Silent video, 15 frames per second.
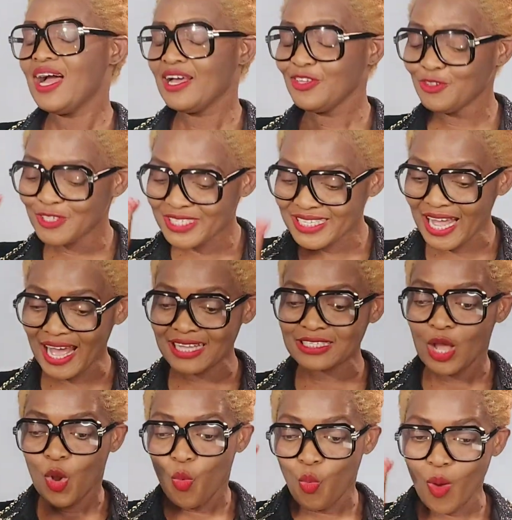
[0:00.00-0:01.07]
You start,
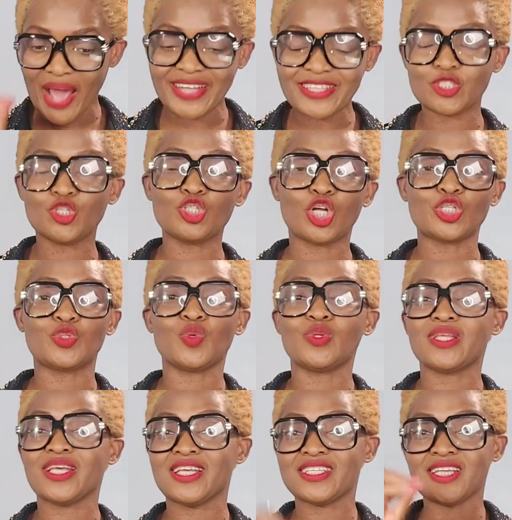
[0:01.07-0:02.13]
why did you not do
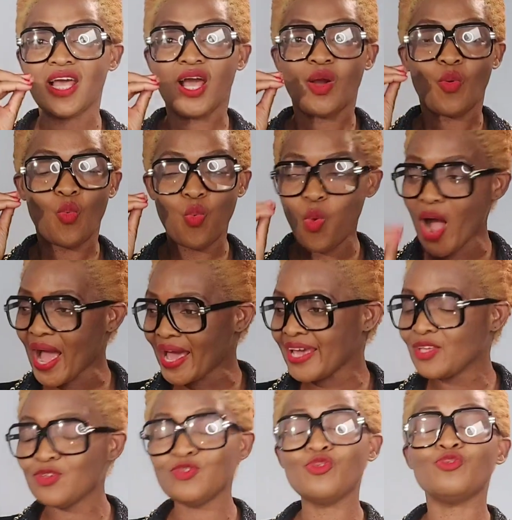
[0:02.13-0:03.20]
this?
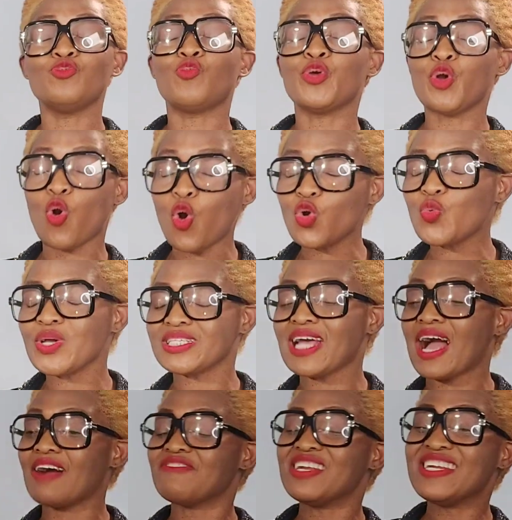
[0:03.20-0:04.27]
Why? We always
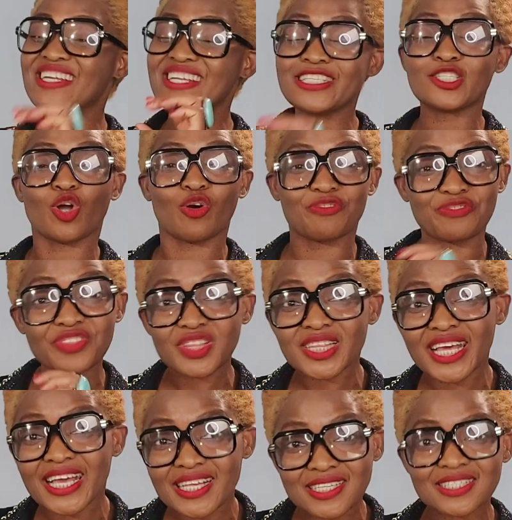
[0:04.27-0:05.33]
have a list of
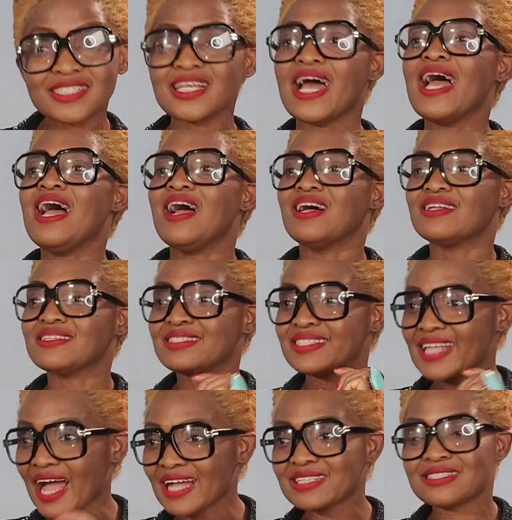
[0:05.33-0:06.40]
things
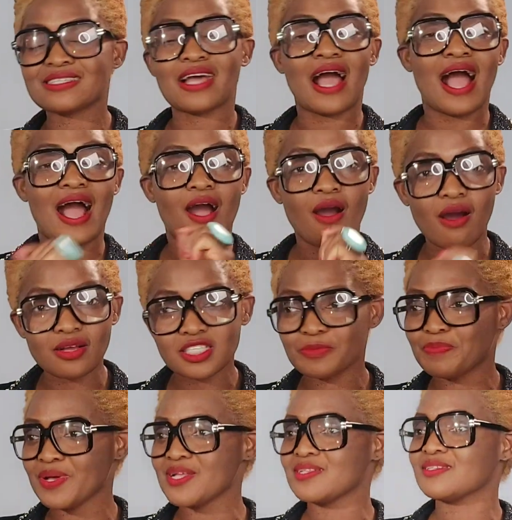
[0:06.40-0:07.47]
that our
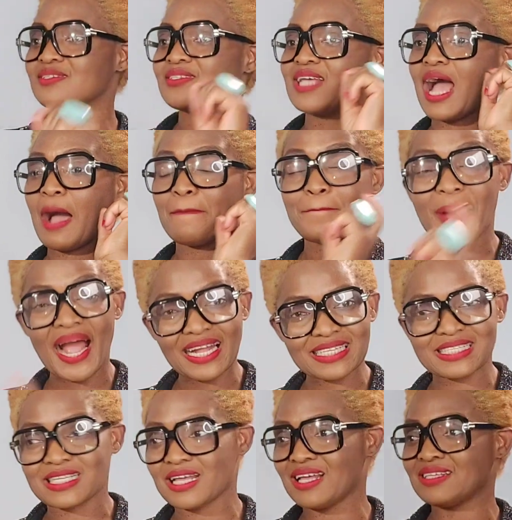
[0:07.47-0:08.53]
husbands, our
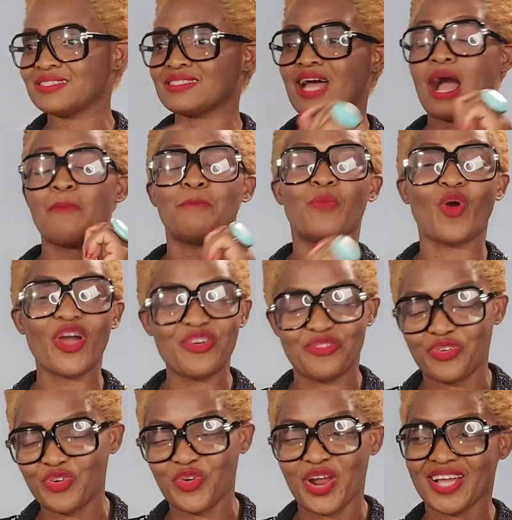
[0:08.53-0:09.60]
partners, our
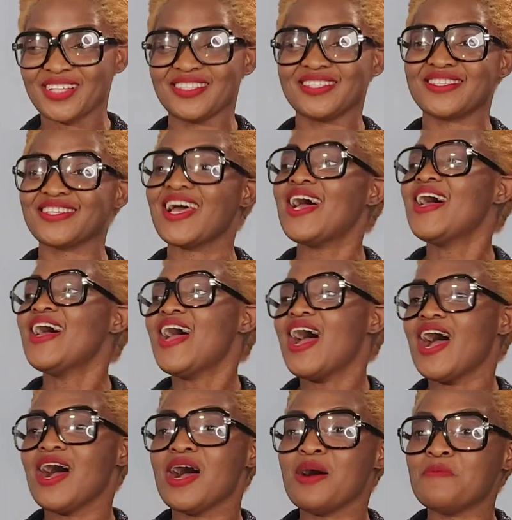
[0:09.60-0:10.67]
boyfriends
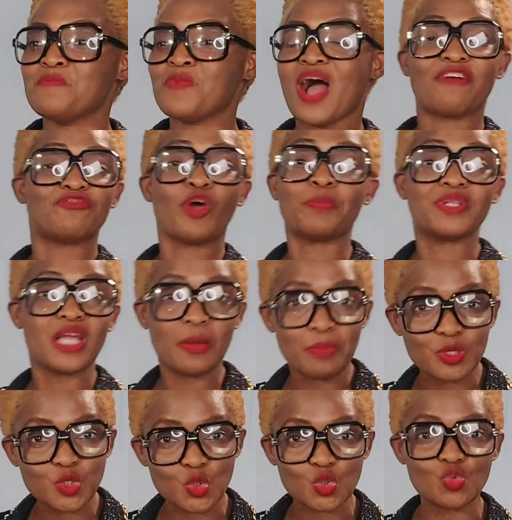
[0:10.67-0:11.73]
have not been
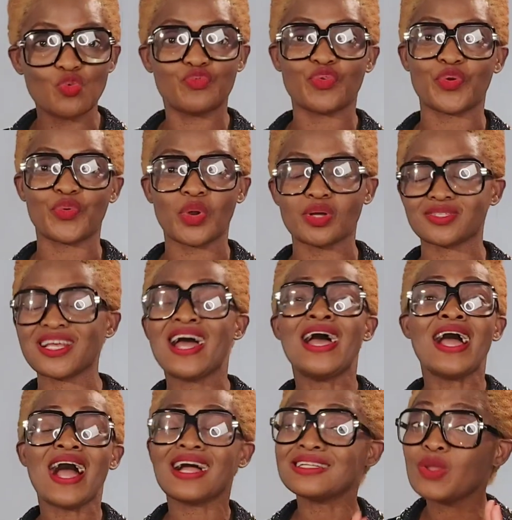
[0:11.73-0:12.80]
able to do for us.
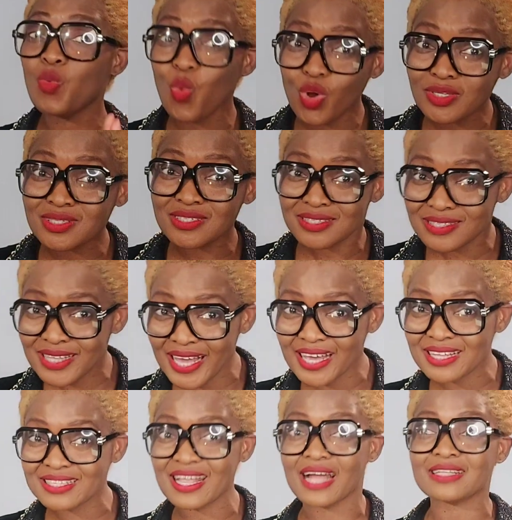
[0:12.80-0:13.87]
And the worst
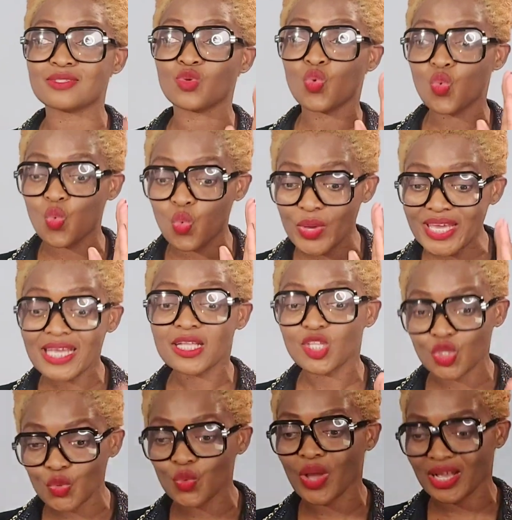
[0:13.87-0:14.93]
thing that we
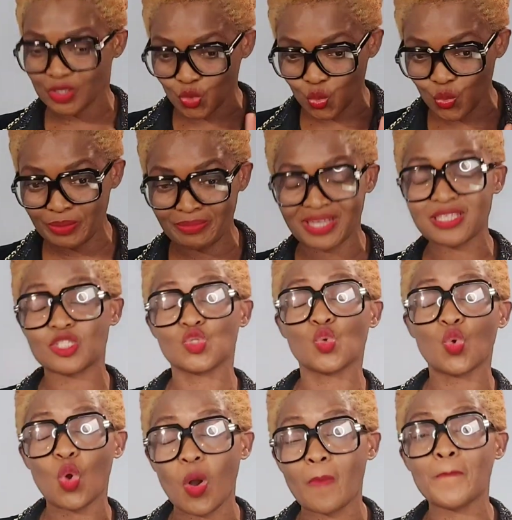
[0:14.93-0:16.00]
do as women is to
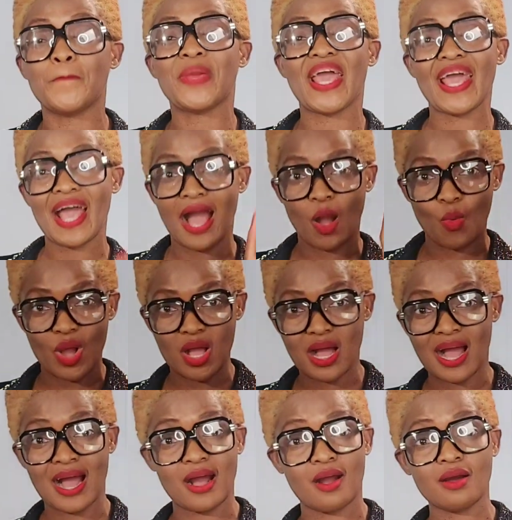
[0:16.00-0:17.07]
compare our
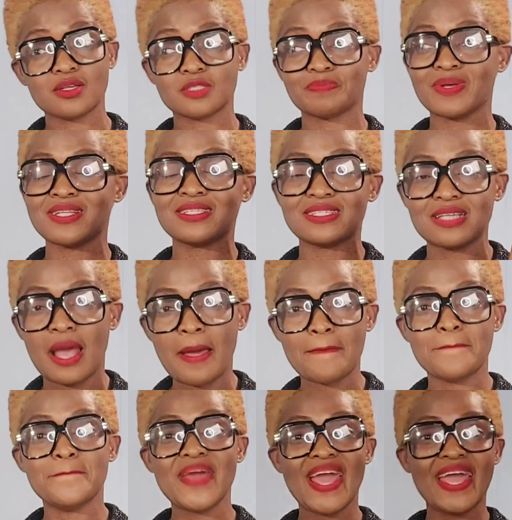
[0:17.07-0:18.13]
husbands,
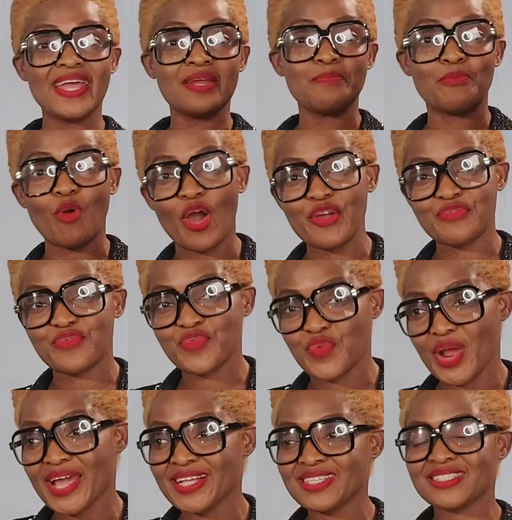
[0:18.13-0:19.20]
men,
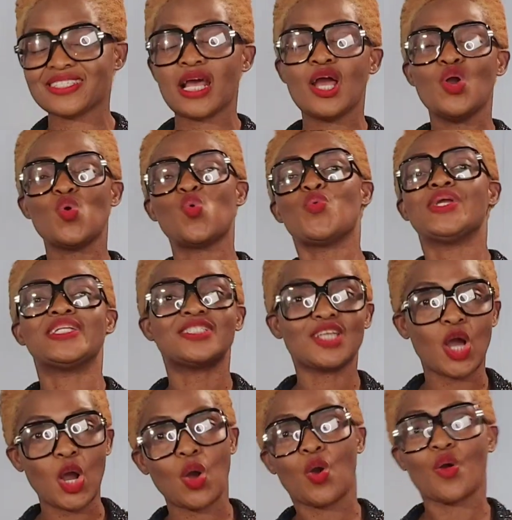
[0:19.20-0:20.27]
boyfriends, with
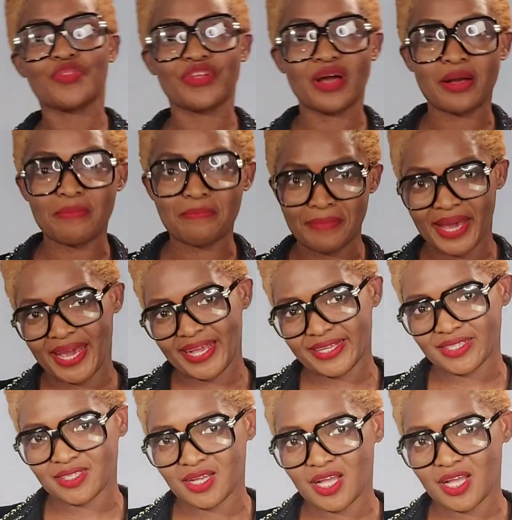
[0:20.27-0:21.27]
other men.